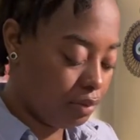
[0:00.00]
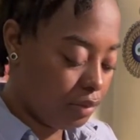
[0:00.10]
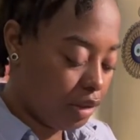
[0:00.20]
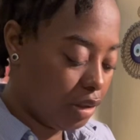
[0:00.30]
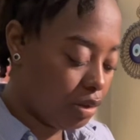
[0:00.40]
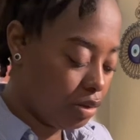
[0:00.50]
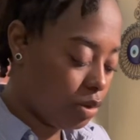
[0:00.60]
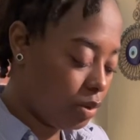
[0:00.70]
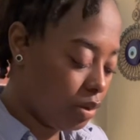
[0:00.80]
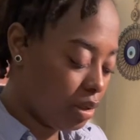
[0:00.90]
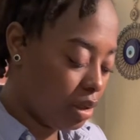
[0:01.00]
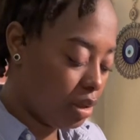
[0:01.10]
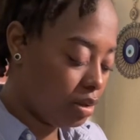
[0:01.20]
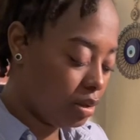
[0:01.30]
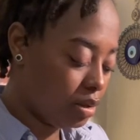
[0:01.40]
Angel, spirit
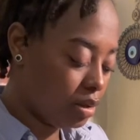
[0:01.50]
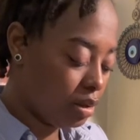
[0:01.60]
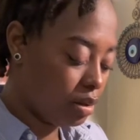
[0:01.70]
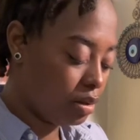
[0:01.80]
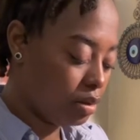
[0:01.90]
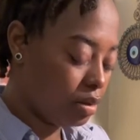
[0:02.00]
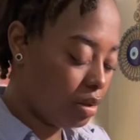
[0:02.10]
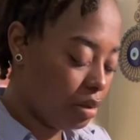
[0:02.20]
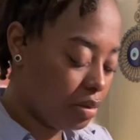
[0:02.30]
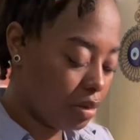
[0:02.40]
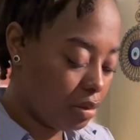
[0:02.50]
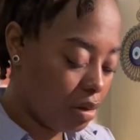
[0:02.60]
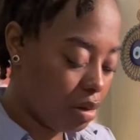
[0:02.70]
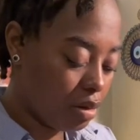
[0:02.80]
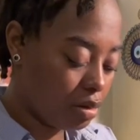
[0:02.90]
guides, ancestors, Celtic
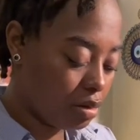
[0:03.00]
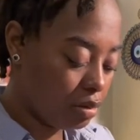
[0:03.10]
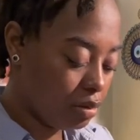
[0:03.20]
cross.